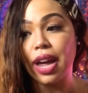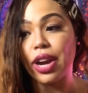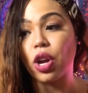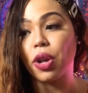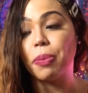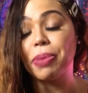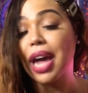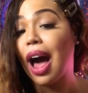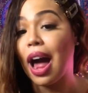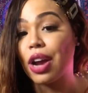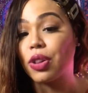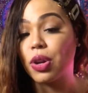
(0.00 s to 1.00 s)
like
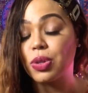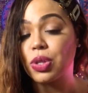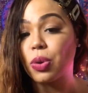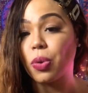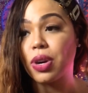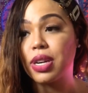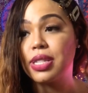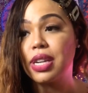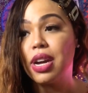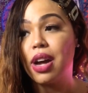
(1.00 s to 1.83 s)
behind closed doors,